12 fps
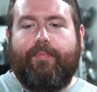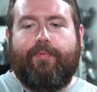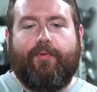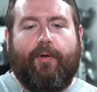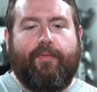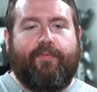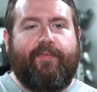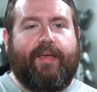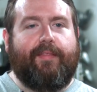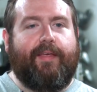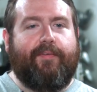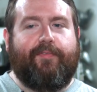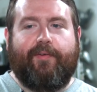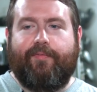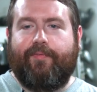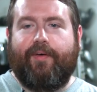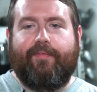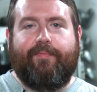throw the fig leaf
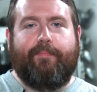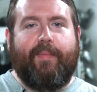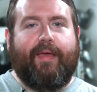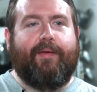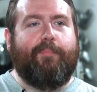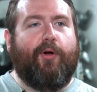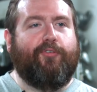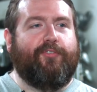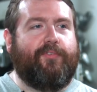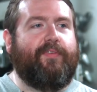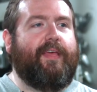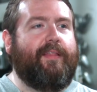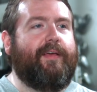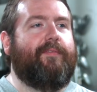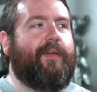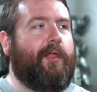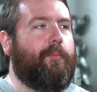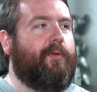of, of making potions of healing
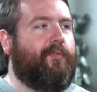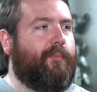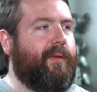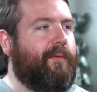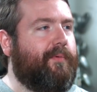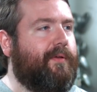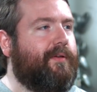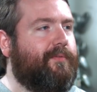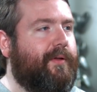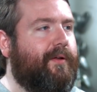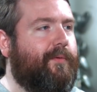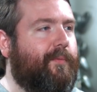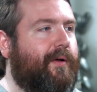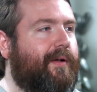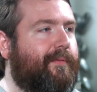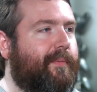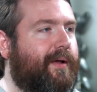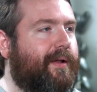available for people because we don't want
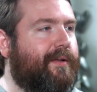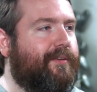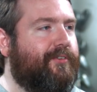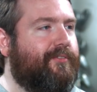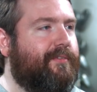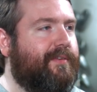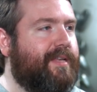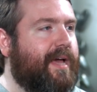everybody to just